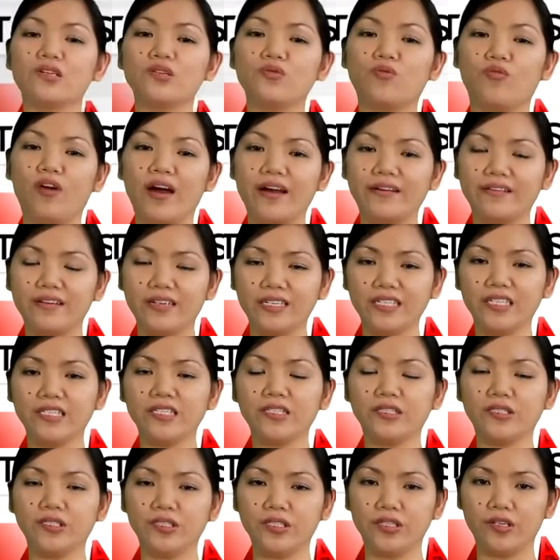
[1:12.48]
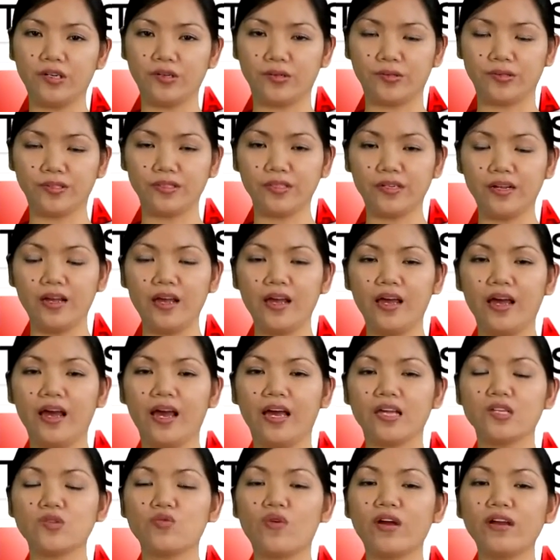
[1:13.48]
widely known
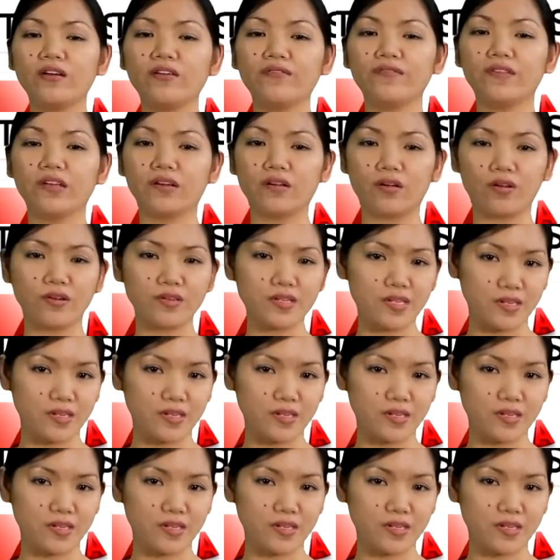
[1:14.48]
as one of the courses in